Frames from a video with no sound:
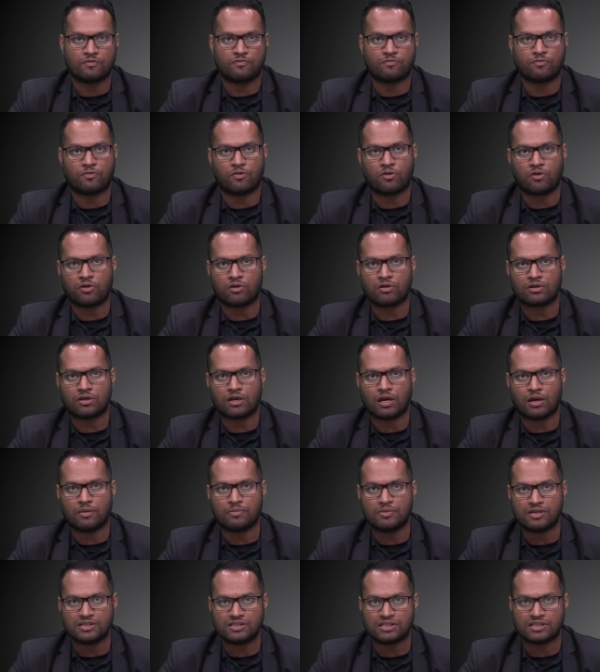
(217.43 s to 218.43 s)
for
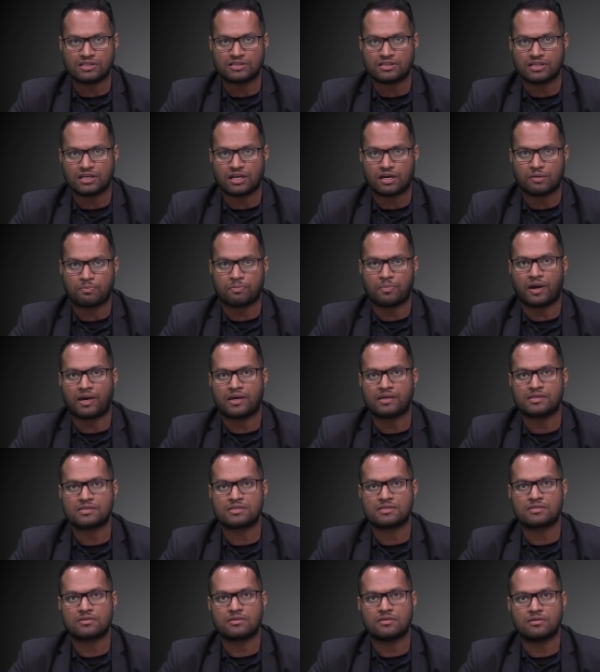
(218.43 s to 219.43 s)
emergency
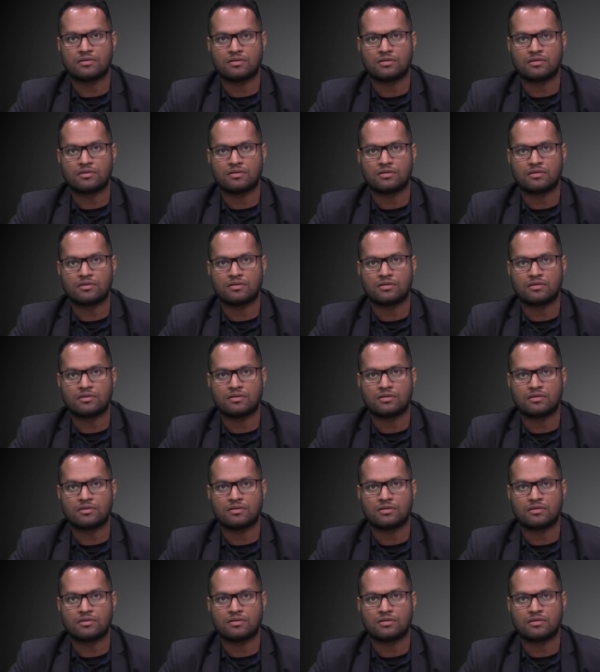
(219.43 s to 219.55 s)
repairs,